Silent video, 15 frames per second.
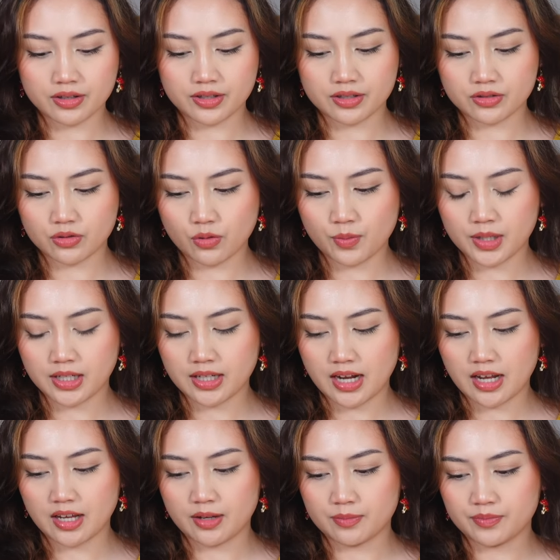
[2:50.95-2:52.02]
There's so many
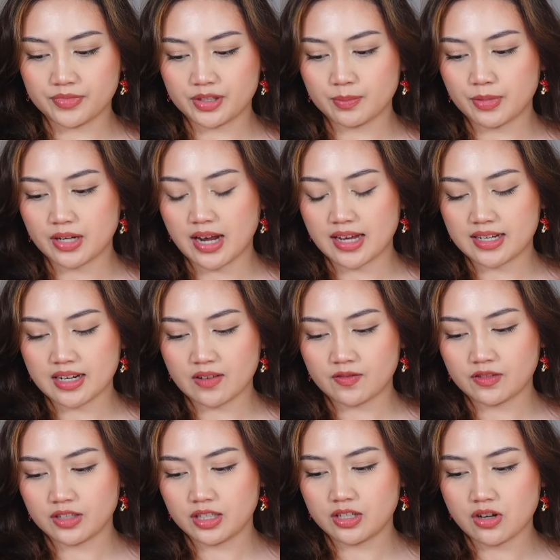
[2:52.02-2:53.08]
names, but I
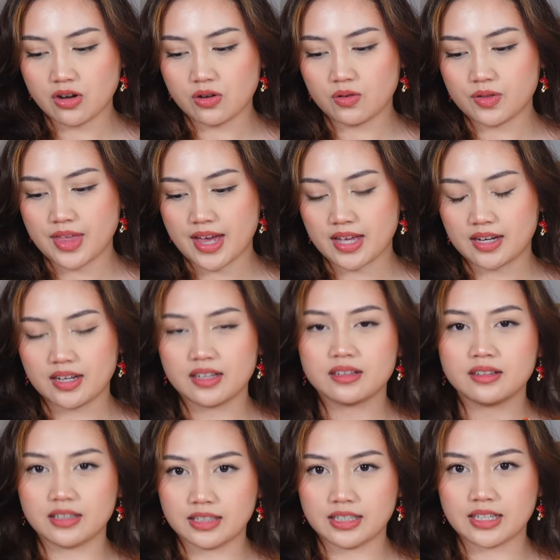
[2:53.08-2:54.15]
definitely know that
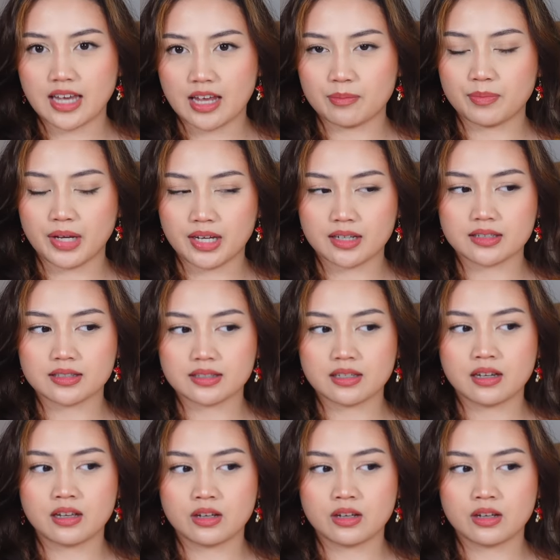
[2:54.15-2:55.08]
Lily Kate Makes